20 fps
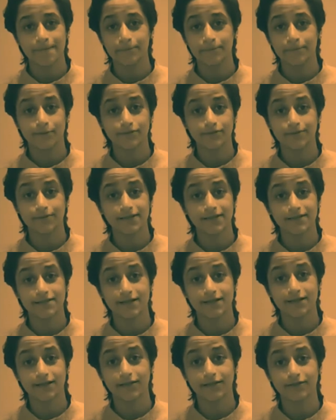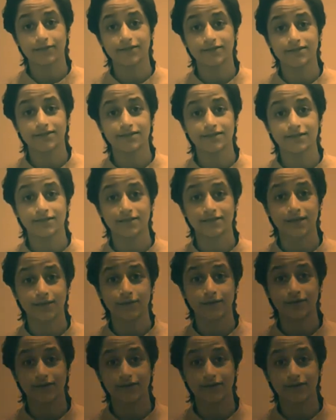possibly as early on as they would have